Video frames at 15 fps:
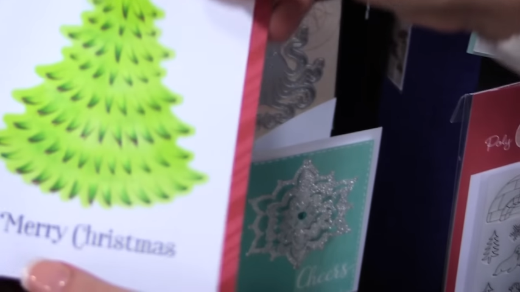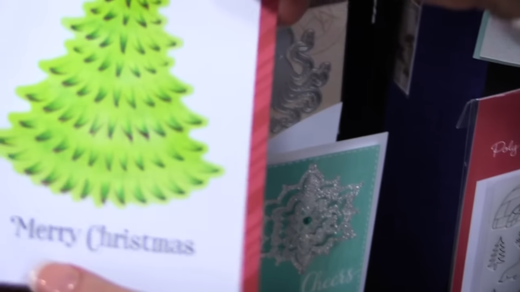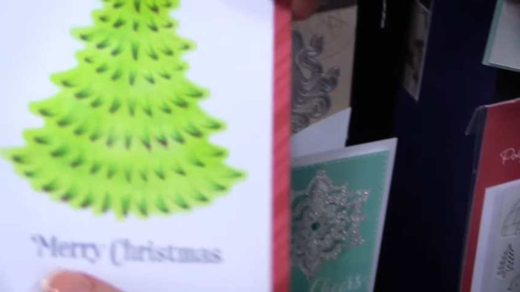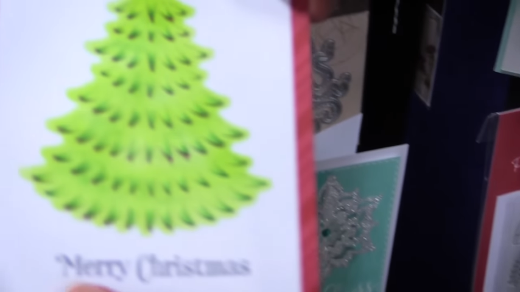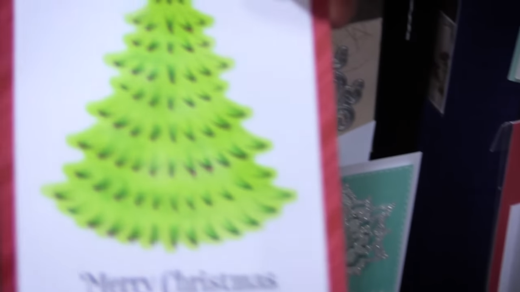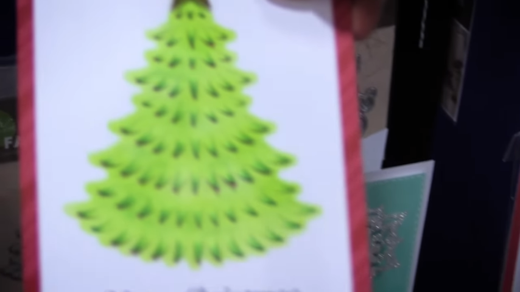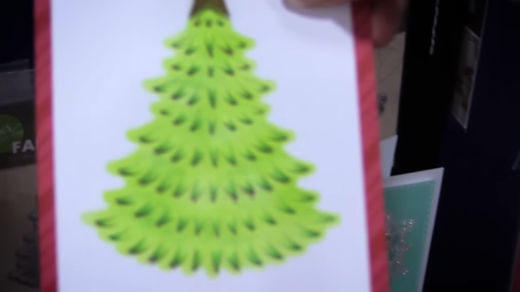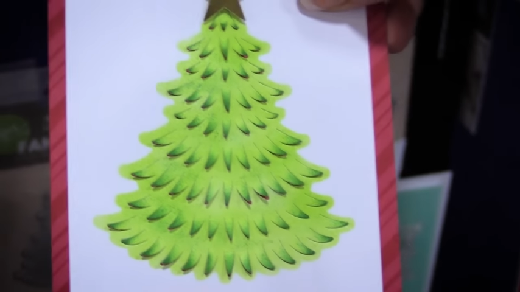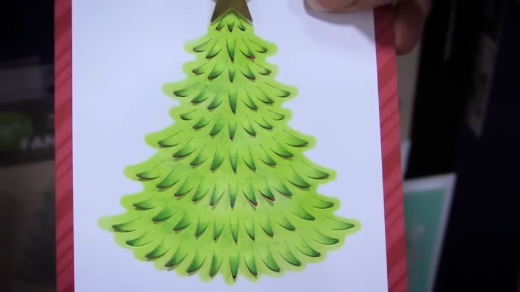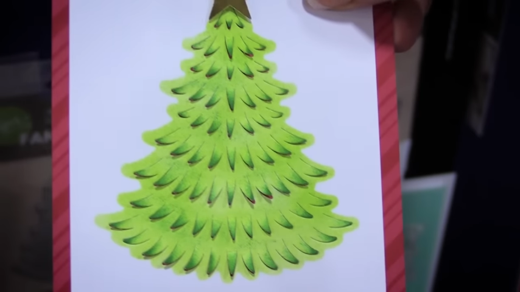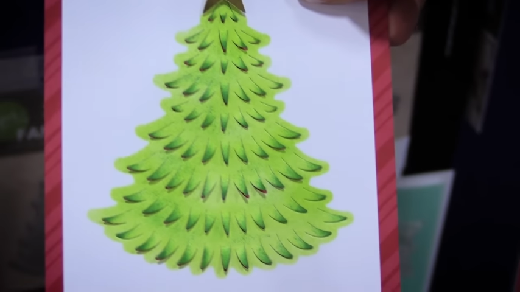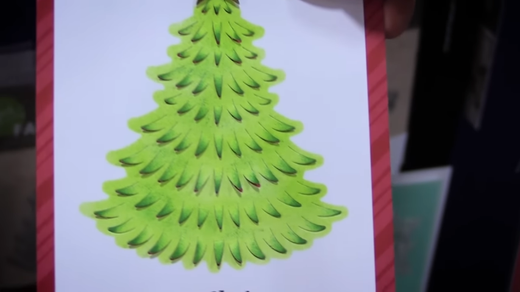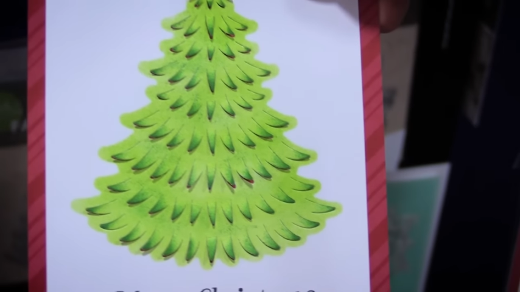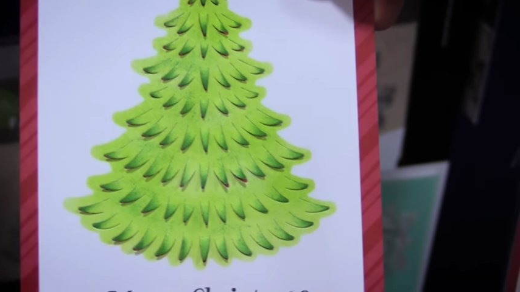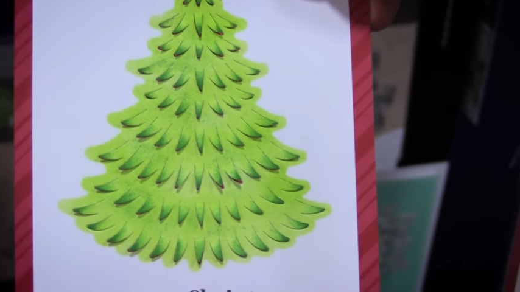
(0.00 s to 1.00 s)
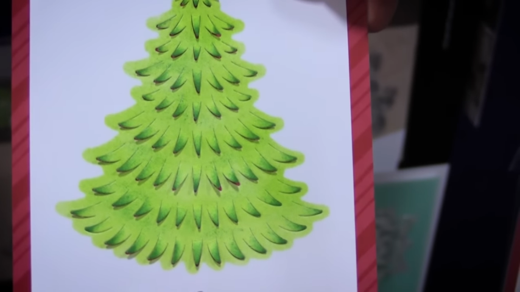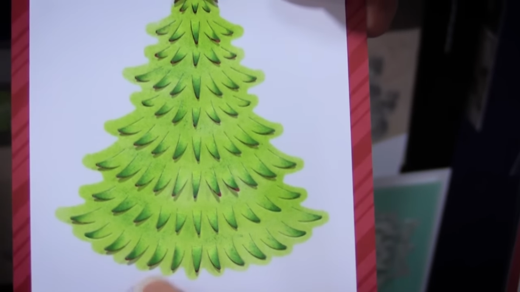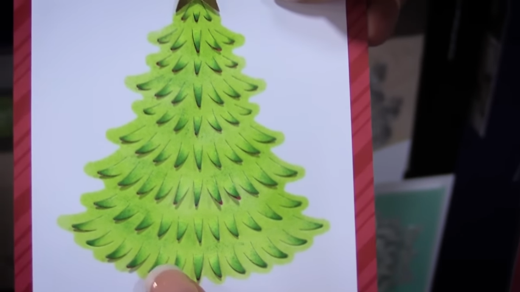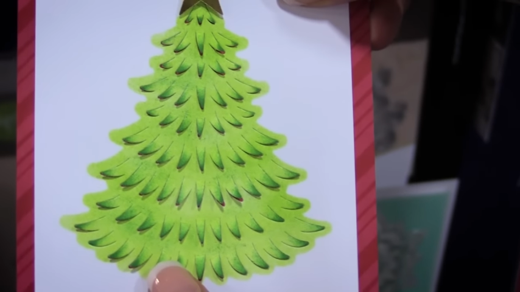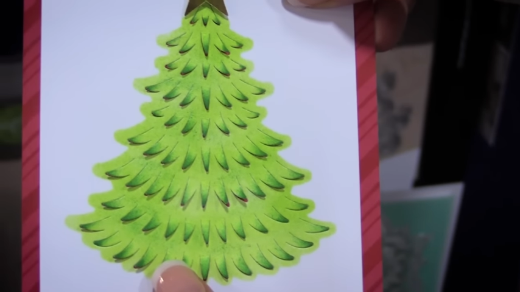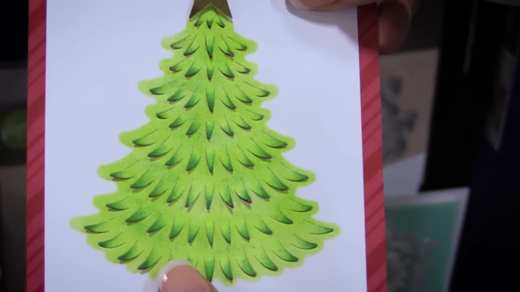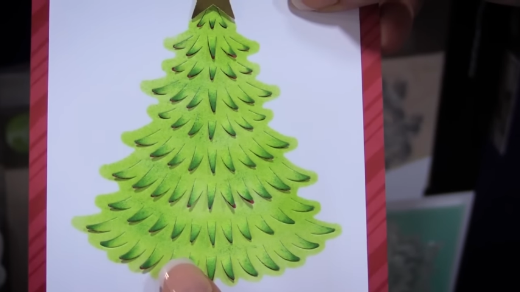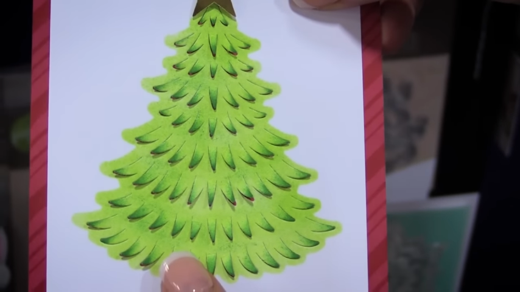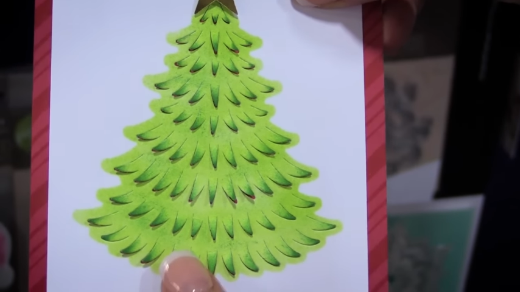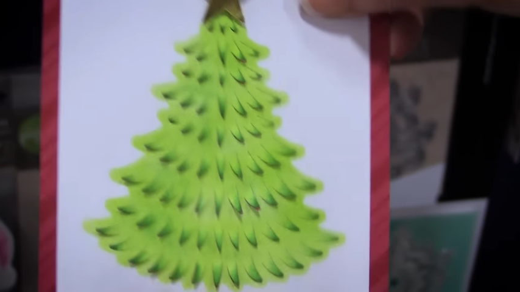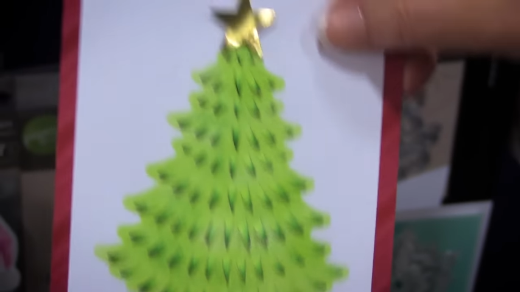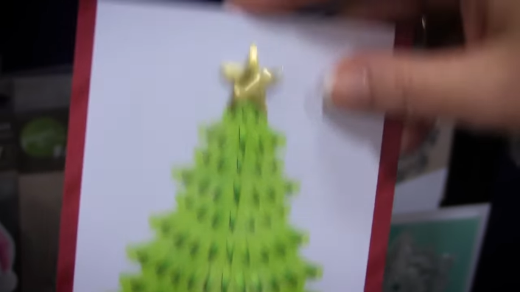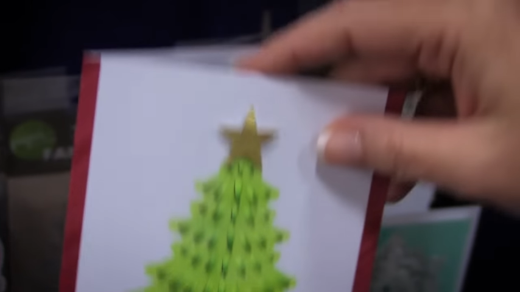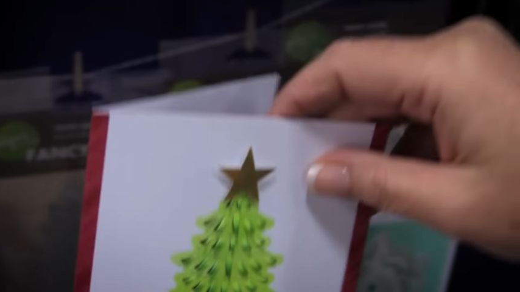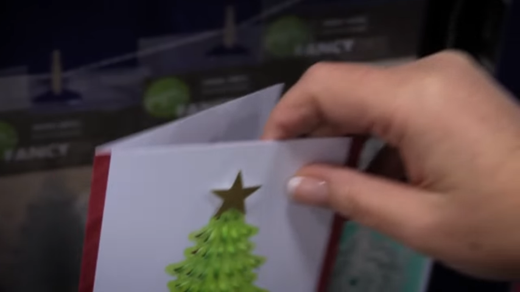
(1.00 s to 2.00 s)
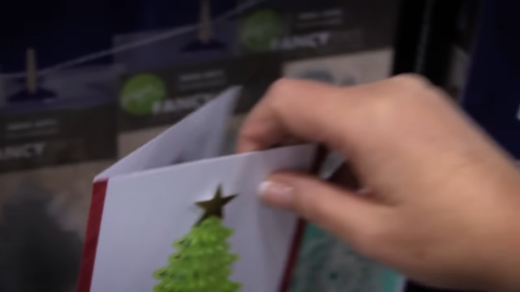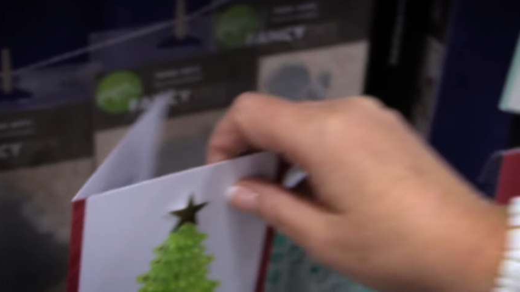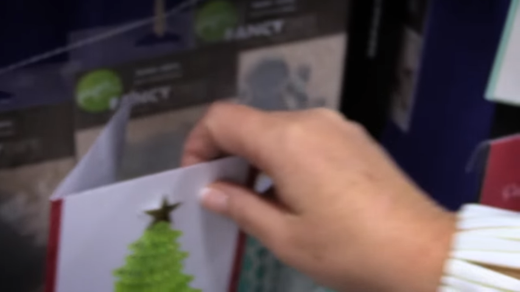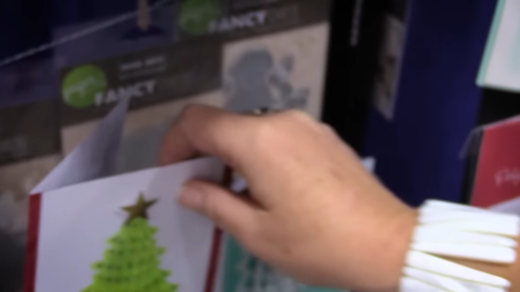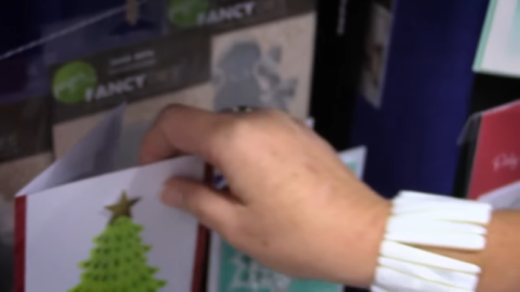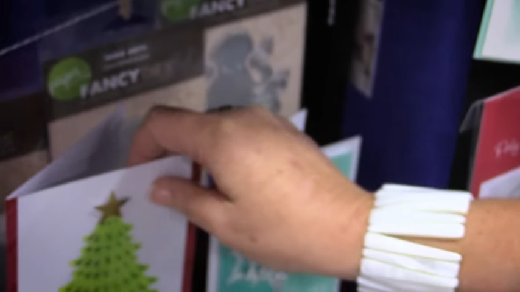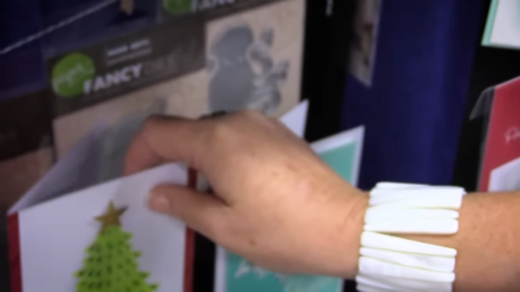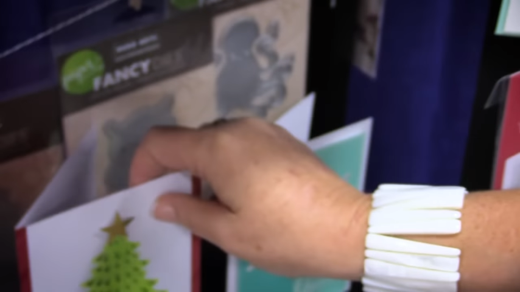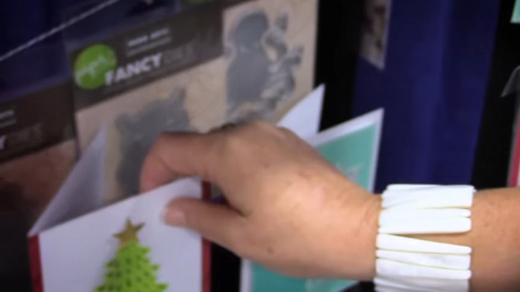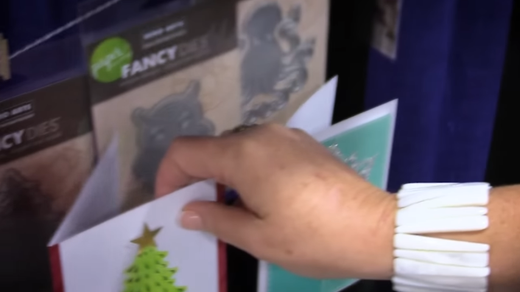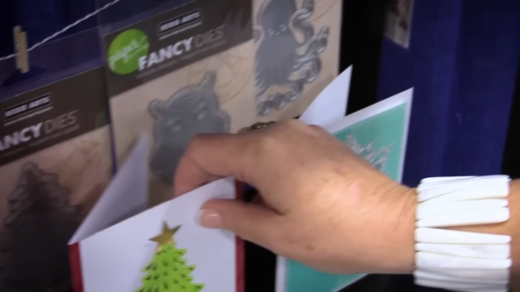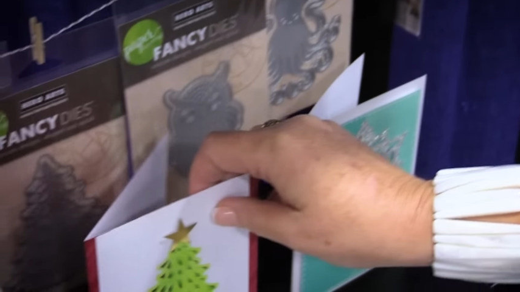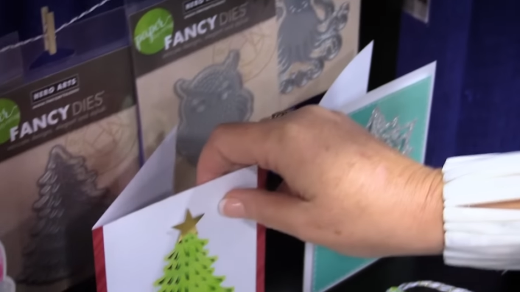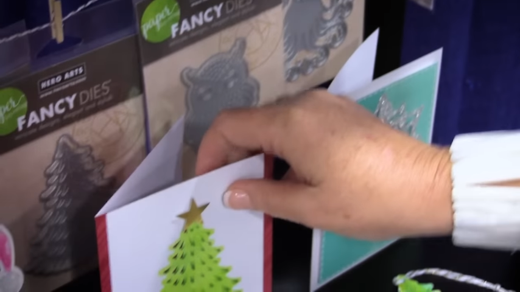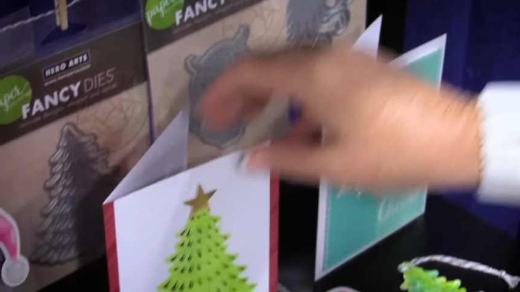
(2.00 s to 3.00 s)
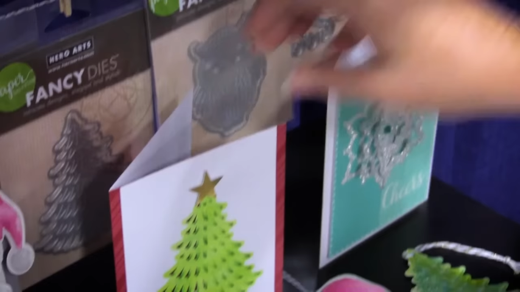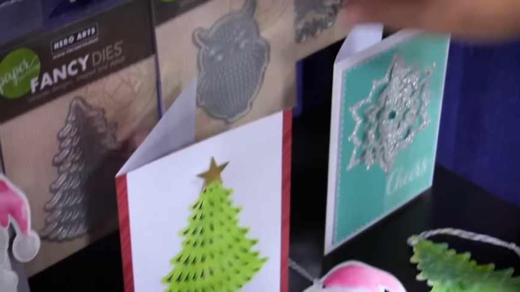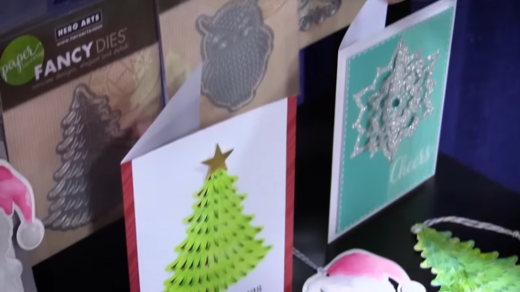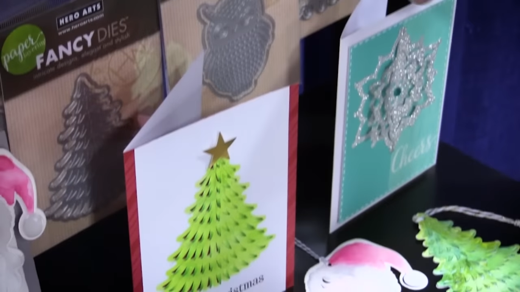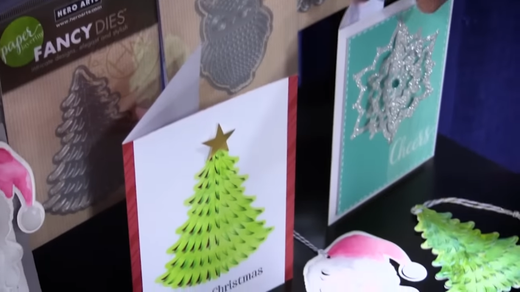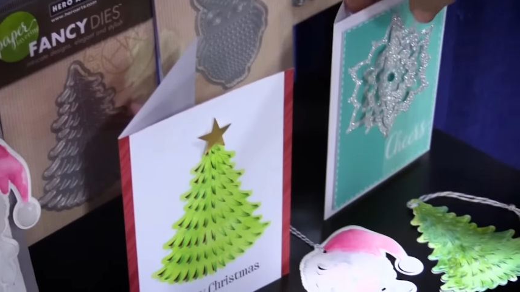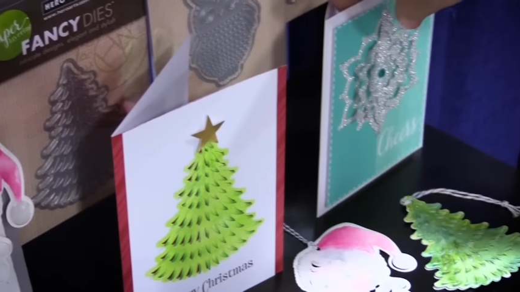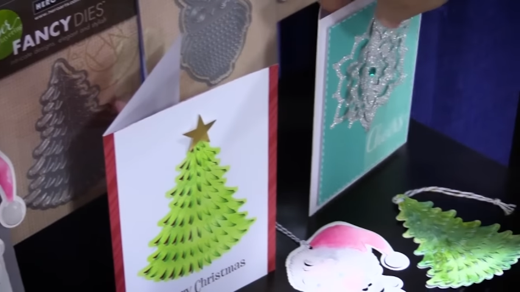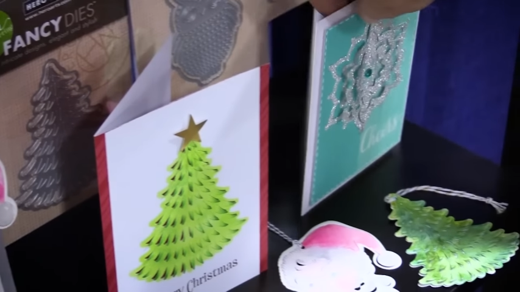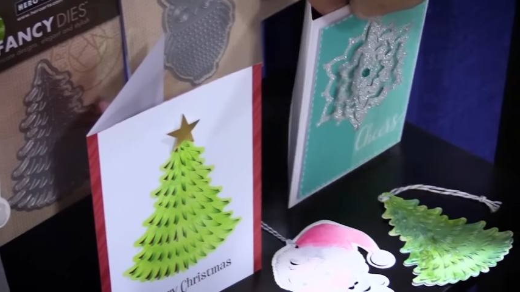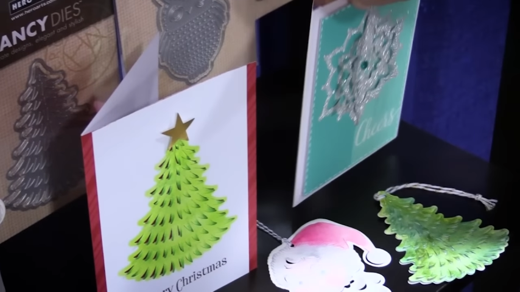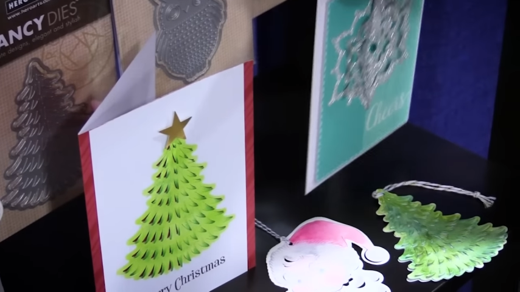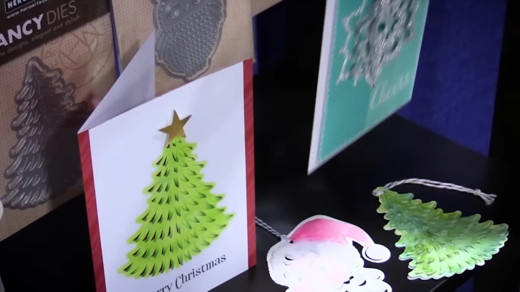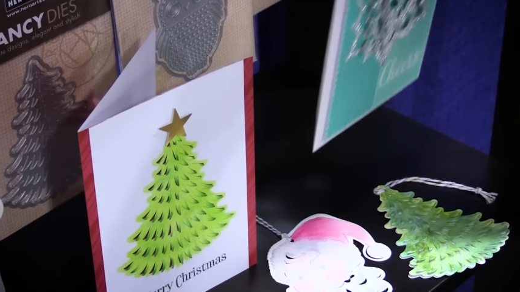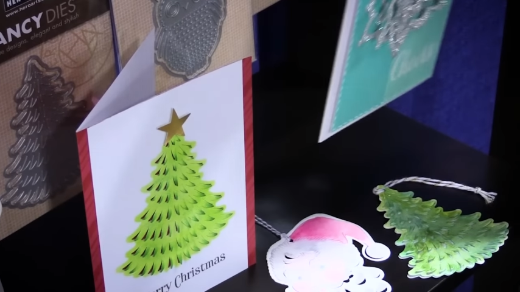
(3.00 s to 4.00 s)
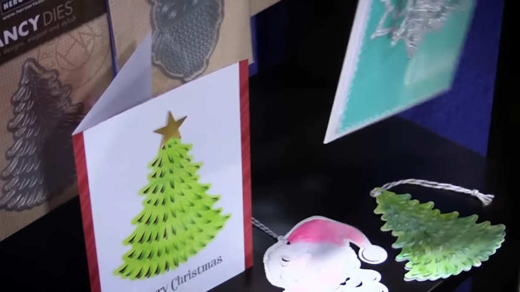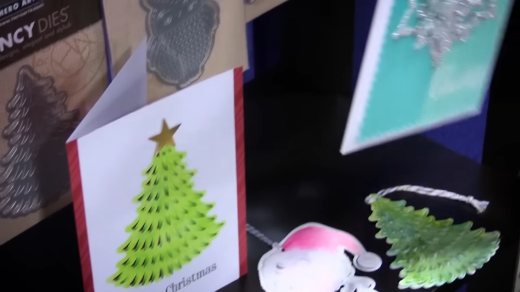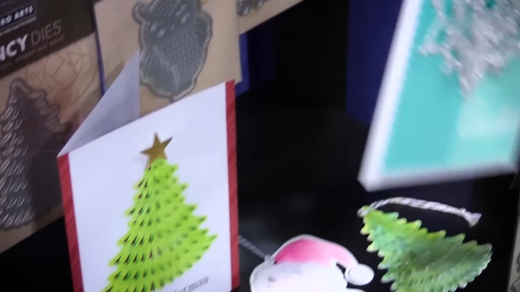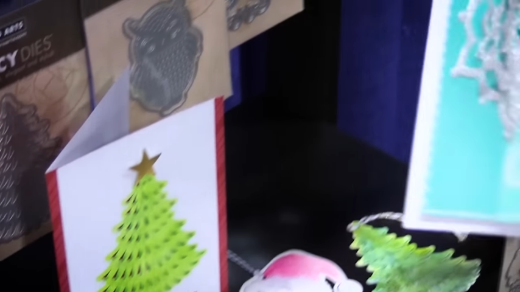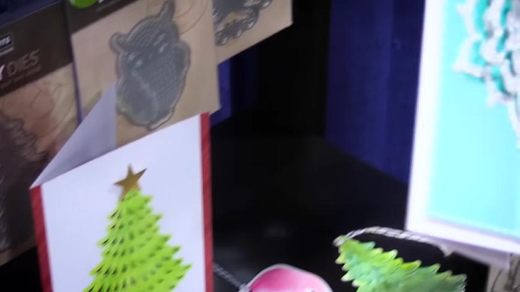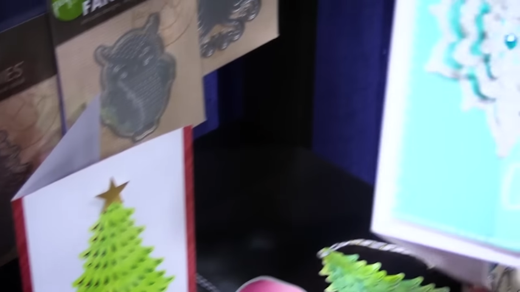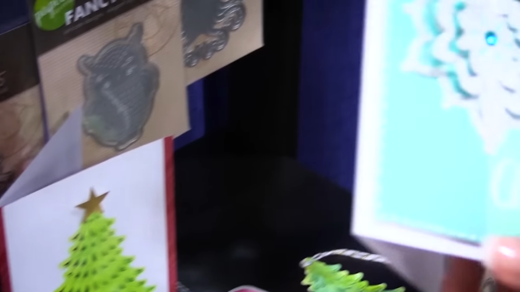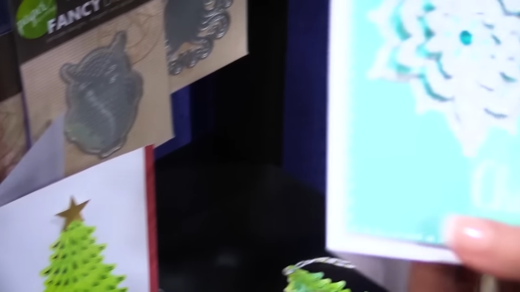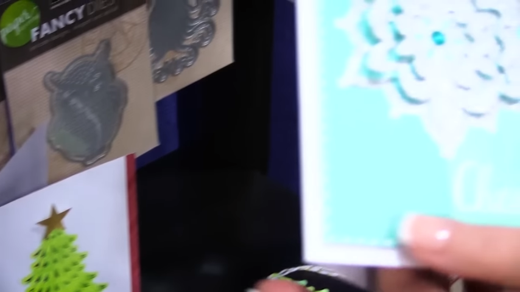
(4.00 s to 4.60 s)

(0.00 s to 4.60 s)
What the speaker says: [unreadable: no face in view]